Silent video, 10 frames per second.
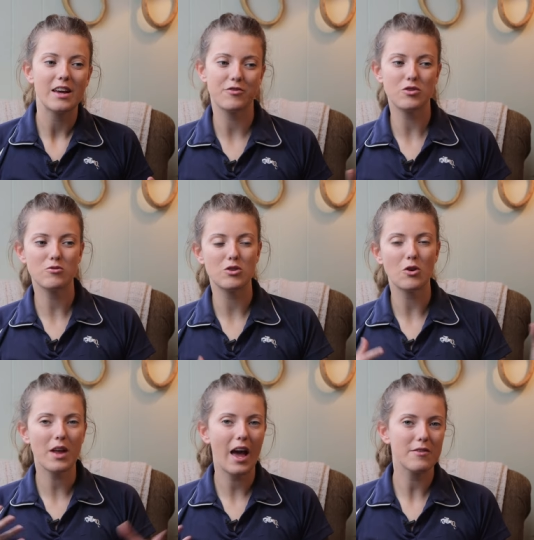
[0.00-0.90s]
If you
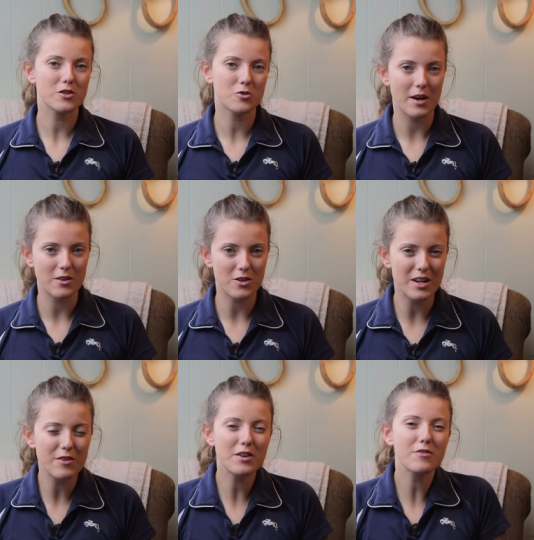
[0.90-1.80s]
don't have a trailer,
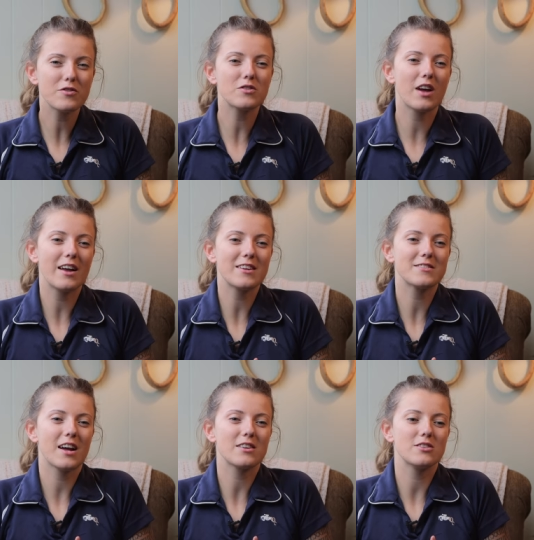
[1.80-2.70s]
even if you're not
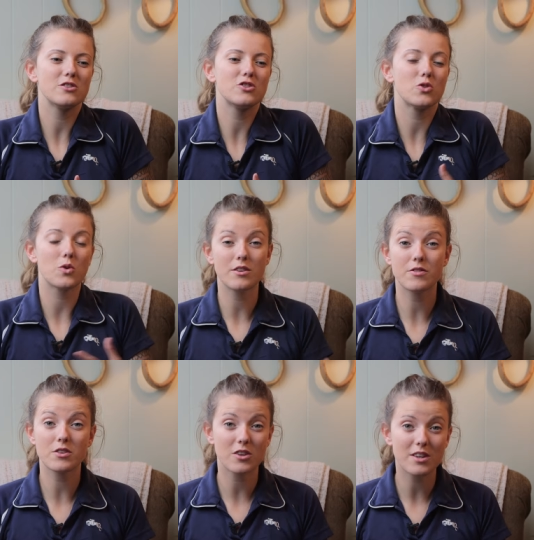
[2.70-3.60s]
exactly sure
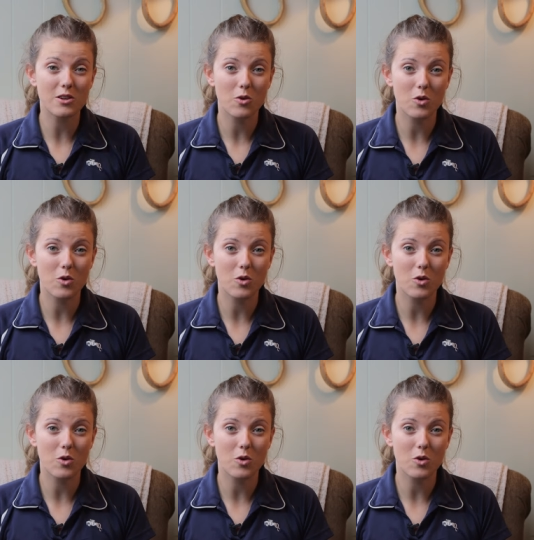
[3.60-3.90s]
if you're gonna get a